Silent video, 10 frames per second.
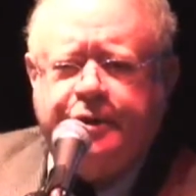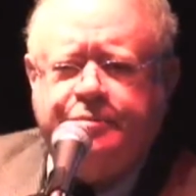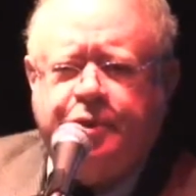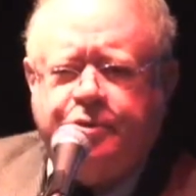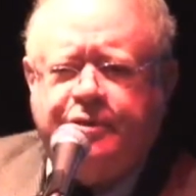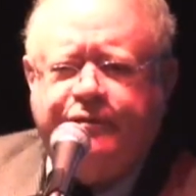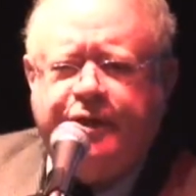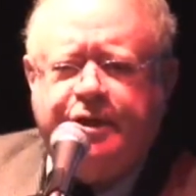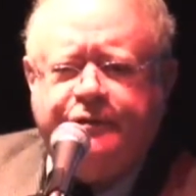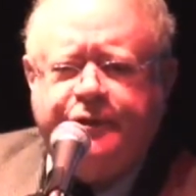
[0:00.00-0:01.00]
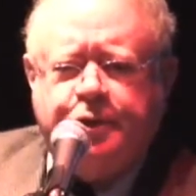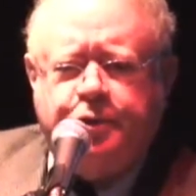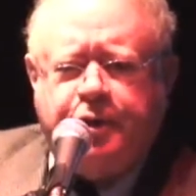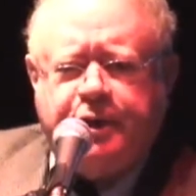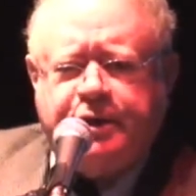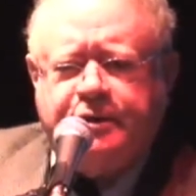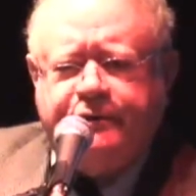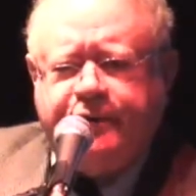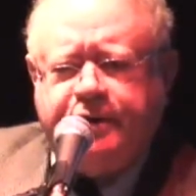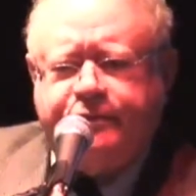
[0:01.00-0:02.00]
at both the Fed of New York and the
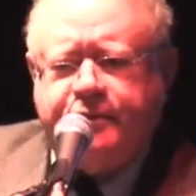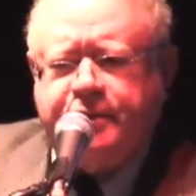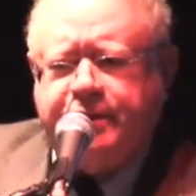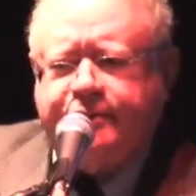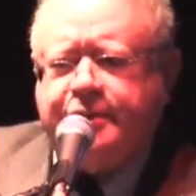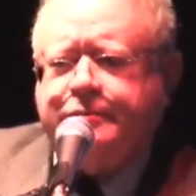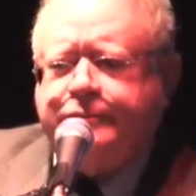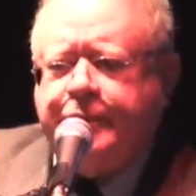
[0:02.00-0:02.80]
Fed of Cleveland.